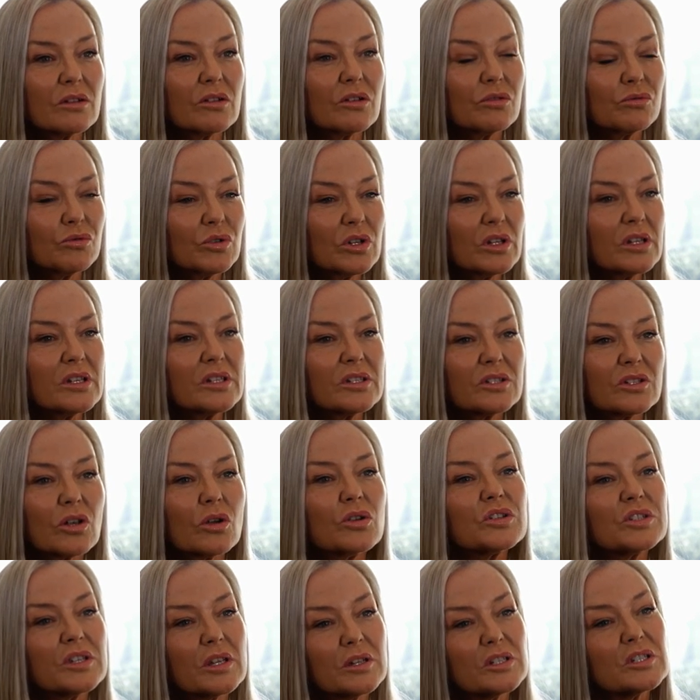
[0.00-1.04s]
it really
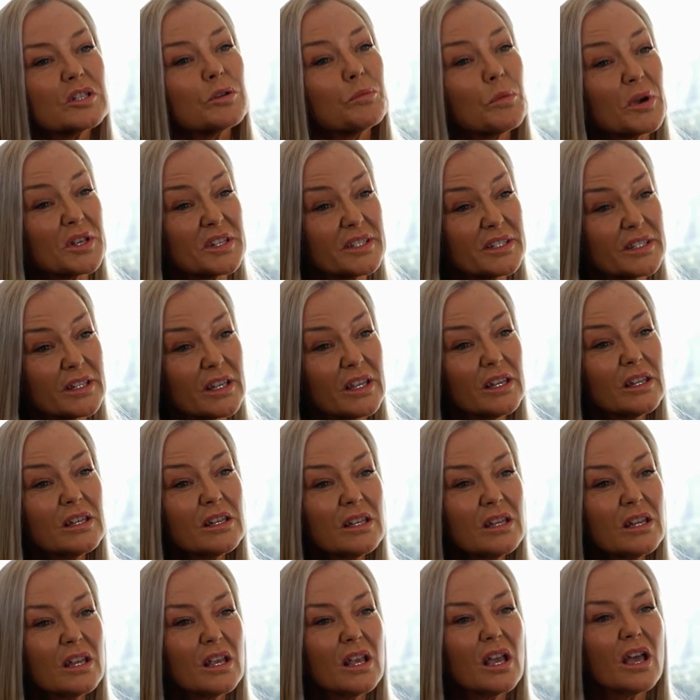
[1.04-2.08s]
soaks into my
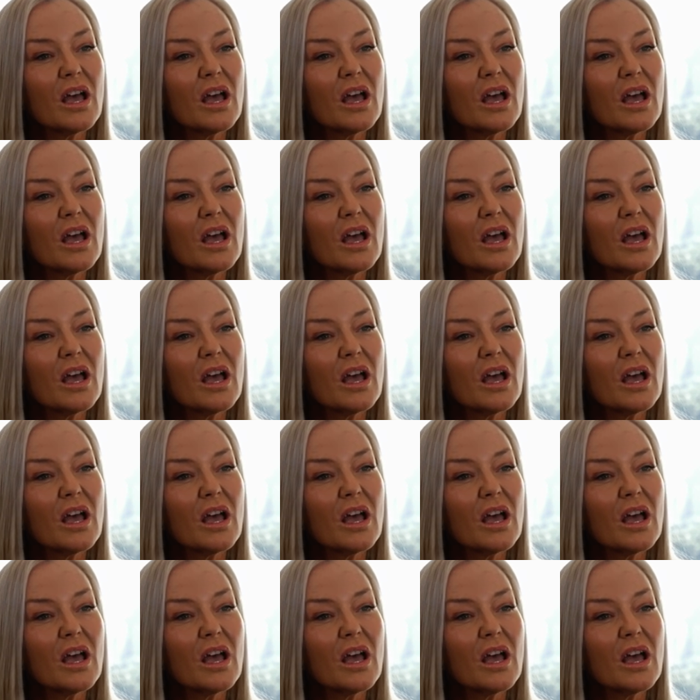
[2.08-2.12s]
skin,